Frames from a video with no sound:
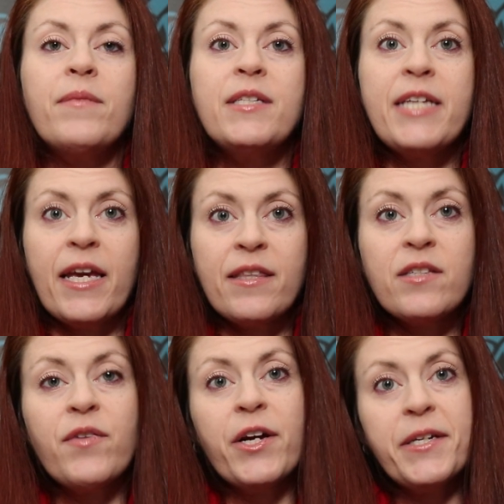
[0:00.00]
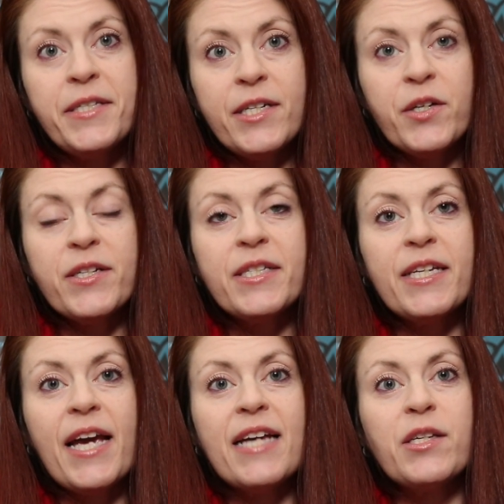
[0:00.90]
take this very
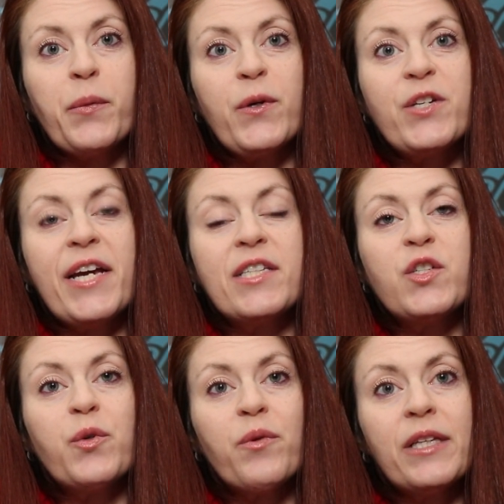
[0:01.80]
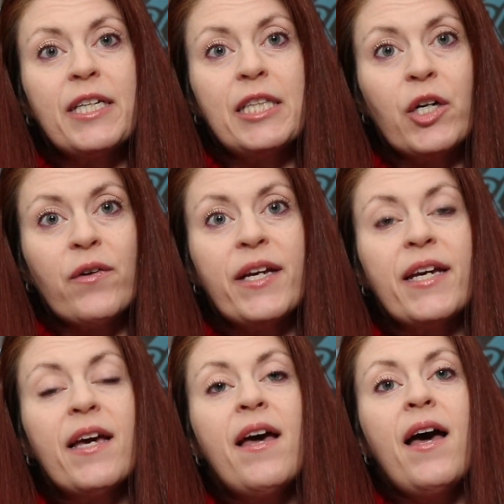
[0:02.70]
seriously as it pertains to really
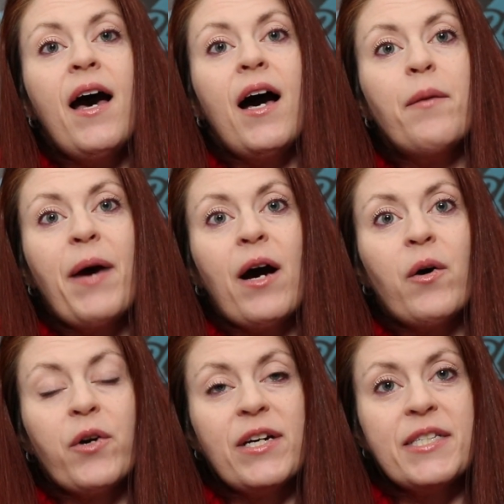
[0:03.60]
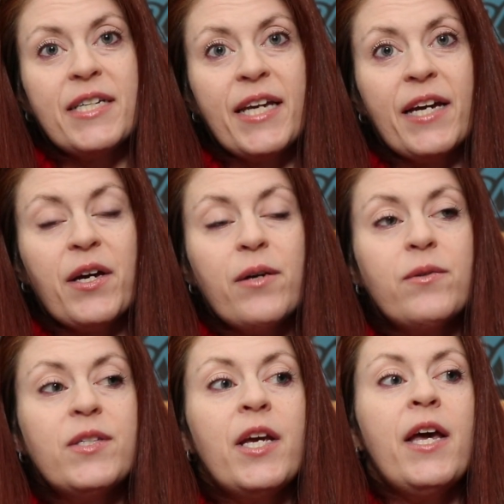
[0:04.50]
learning about crested
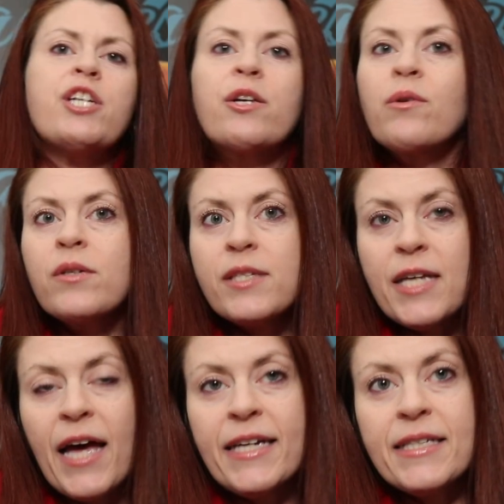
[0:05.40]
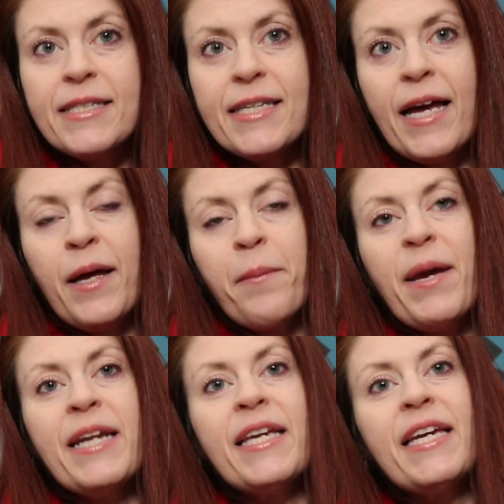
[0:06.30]
geckos. General sites,
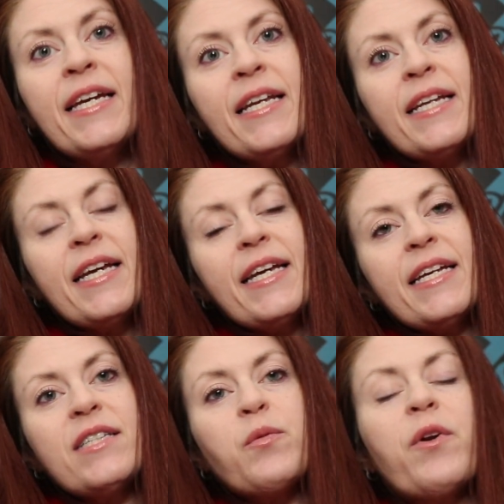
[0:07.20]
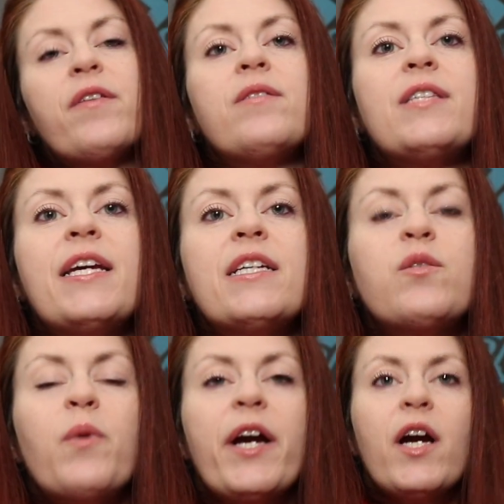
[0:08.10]
and again, it's one of those
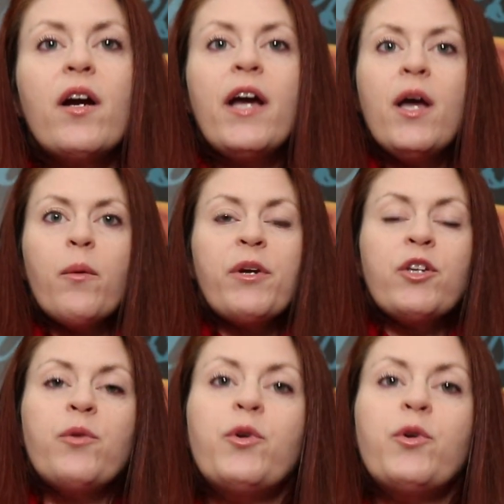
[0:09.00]
things where when you